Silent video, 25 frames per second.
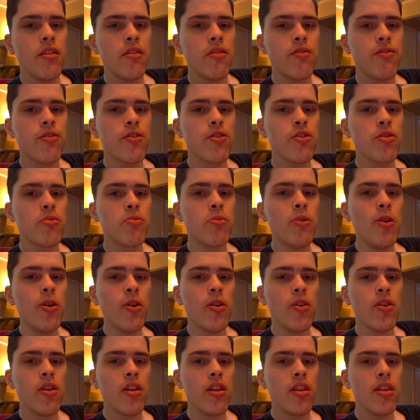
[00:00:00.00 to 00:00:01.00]

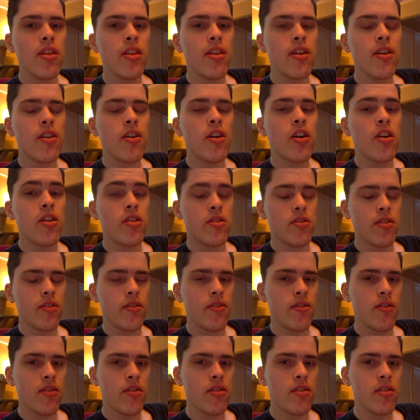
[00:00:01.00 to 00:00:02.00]
Furthermore, there are
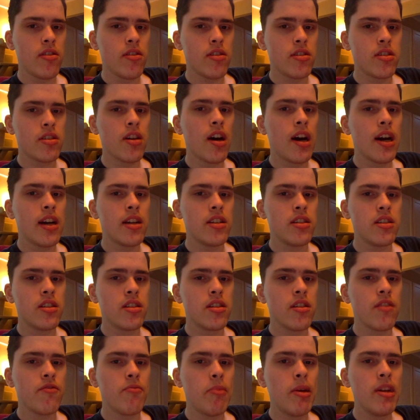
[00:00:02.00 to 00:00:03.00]

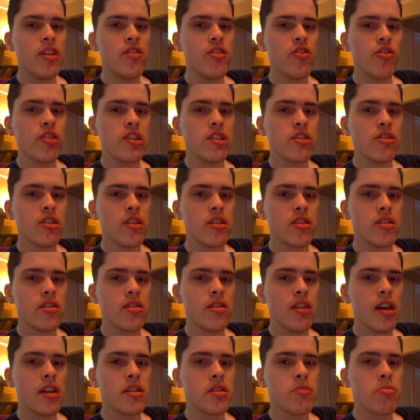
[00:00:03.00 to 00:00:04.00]
signs of mental
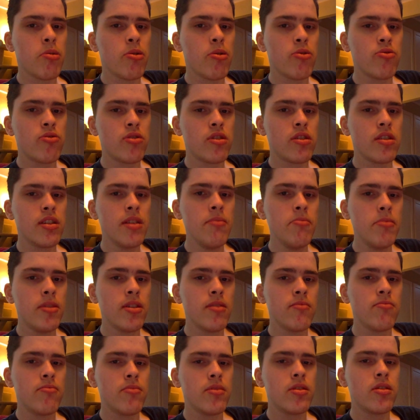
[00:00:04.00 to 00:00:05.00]
illness as opposed to
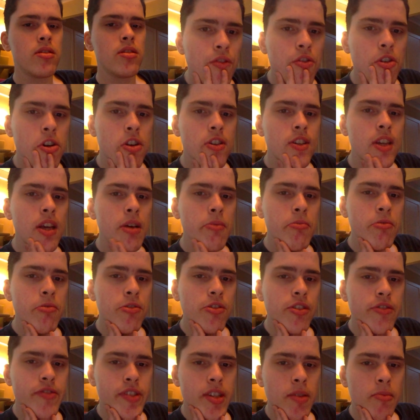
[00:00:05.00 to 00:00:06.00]
symptoms. For
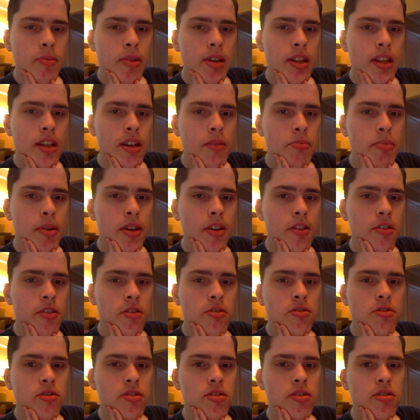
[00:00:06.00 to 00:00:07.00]
example, if somebody
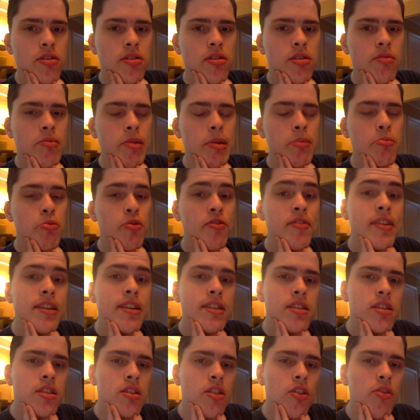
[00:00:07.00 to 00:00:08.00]
appears to be
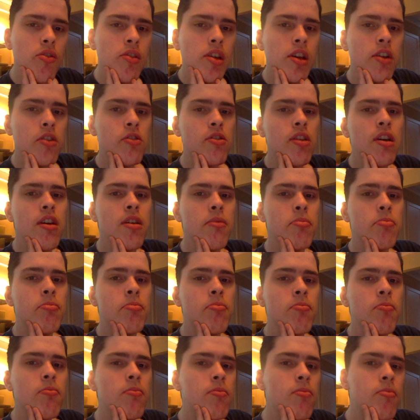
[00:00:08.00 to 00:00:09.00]
moving slowly or they
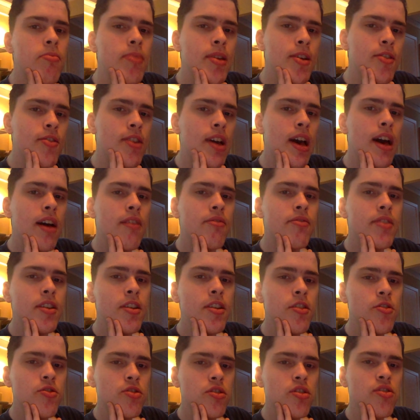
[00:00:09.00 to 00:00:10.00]
appear to have
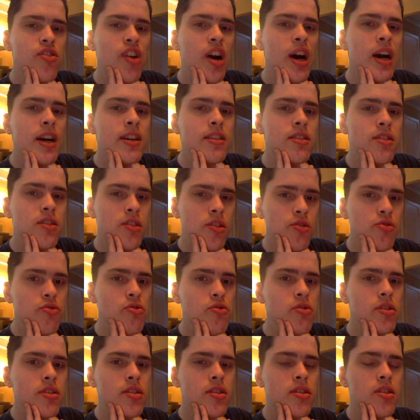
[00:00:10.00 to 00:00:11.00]
tears in their eyes,
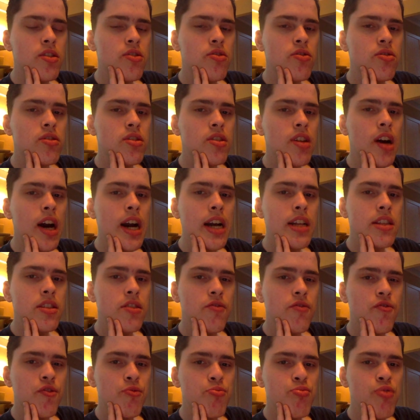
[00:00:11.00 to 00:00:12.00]
those are considered
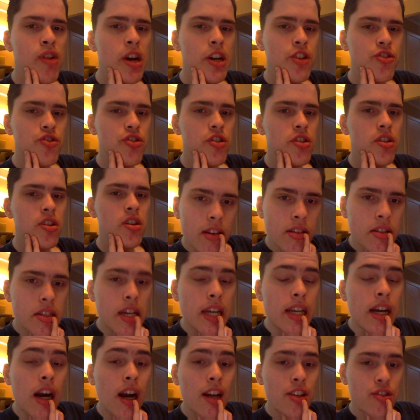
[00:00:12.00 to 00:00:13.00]
signs of depression.
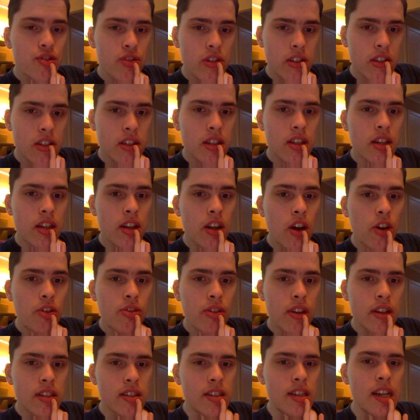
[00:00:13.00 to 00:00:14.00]
Psychiatrists can
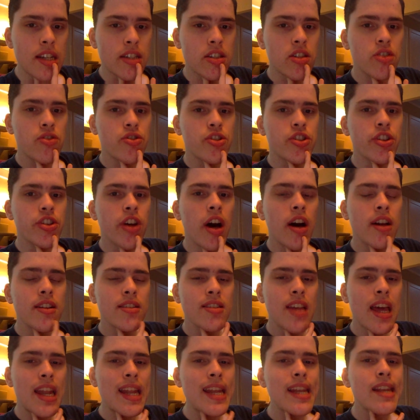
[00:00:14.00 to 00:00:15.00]
note this. Yes, there is
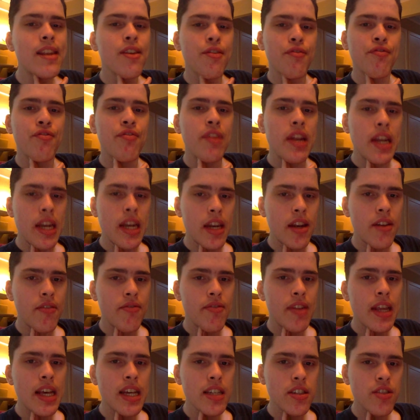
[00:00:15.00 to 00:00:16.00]
not any
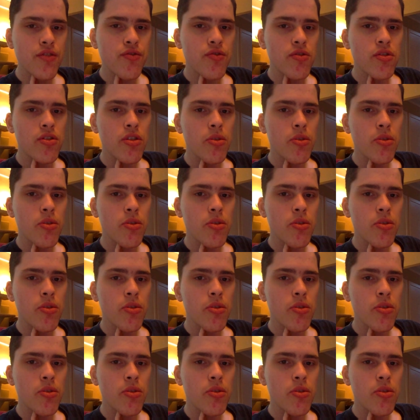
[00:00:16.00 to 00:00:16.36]
definitive test for